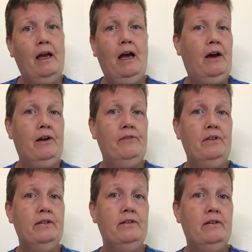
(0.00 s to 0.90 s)
out of
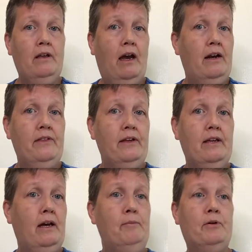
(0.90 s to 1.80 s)
the
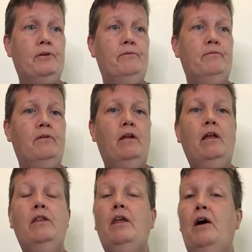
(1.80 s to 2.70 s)
cupboard.
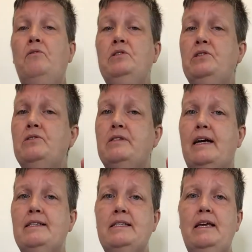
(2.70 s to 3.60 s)
They always used
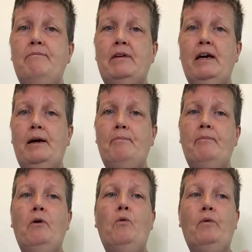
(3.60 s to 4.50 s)
that same cup
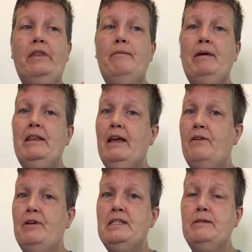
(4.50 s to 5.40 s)
when they made
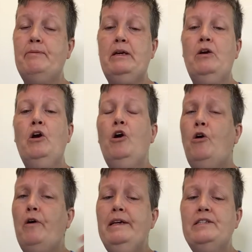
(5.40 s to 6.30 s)
that recipe,
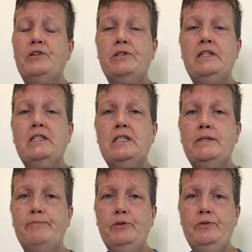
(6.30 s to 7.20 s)
or a certain
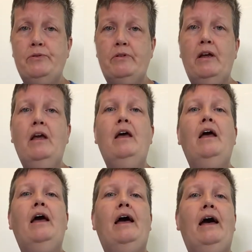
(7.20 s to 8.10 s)
spoon
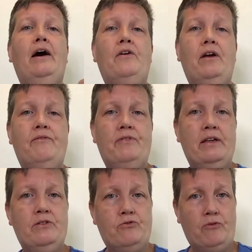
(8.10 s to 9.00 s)
out of
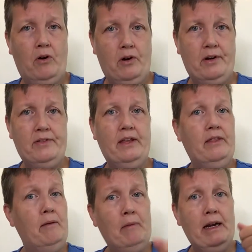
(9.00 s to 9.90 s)
the drawer that
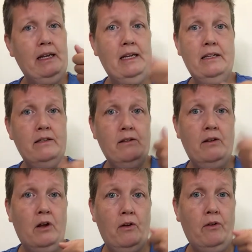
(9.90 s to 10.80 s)
they might eat
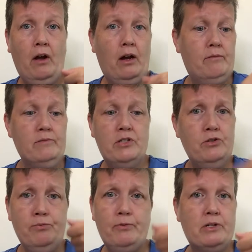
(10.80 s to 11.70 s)

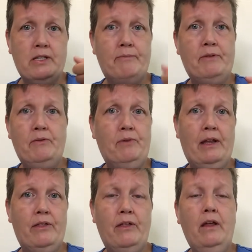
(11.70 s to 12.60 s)
soup or something
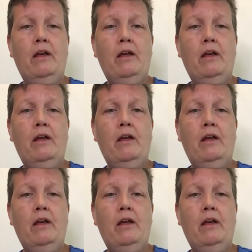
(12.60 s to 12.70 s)
with